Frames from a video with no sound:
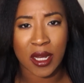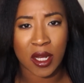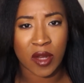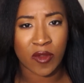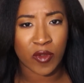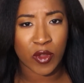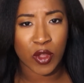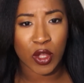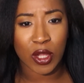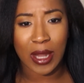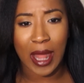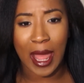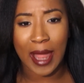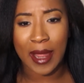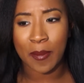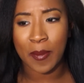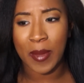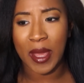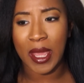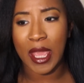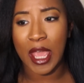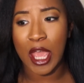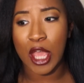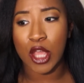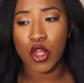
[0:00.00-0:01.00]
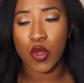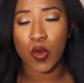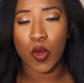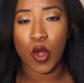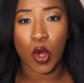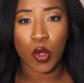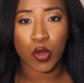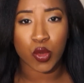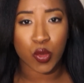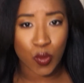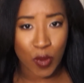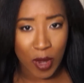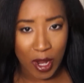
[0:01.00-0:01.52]
And if you're like me and you
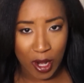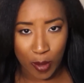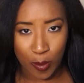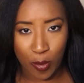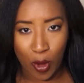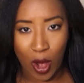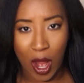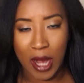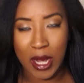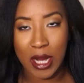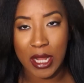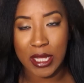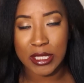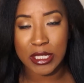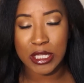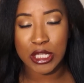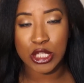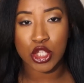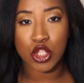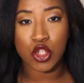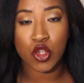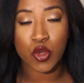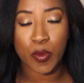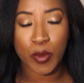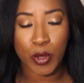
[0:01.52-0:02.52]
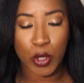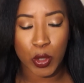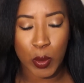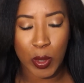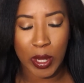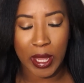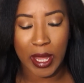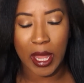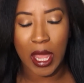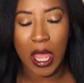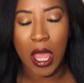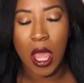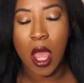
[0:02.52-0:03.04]
go through hair products super
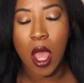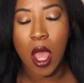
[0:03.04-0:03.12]
quick,